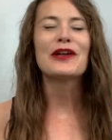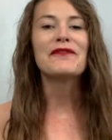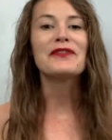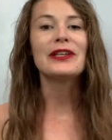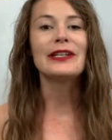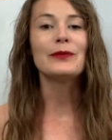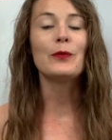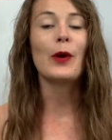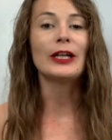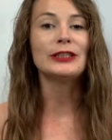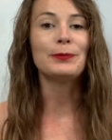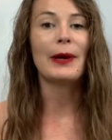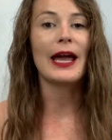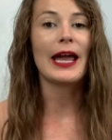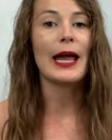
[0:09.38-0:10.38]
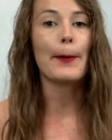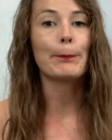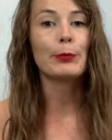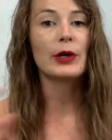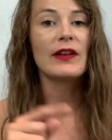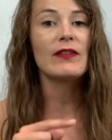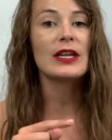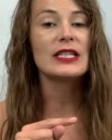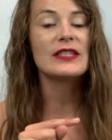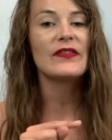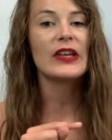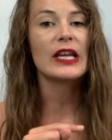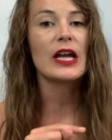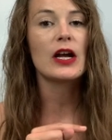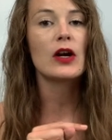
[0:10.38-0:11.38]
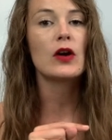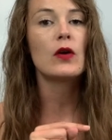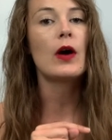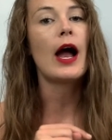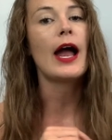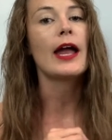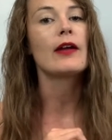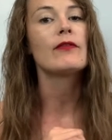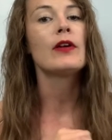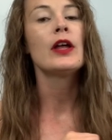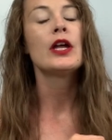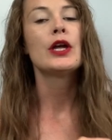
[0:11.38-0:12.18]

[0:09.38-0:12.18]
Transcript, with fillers: so if you didn't watch my previous video, I've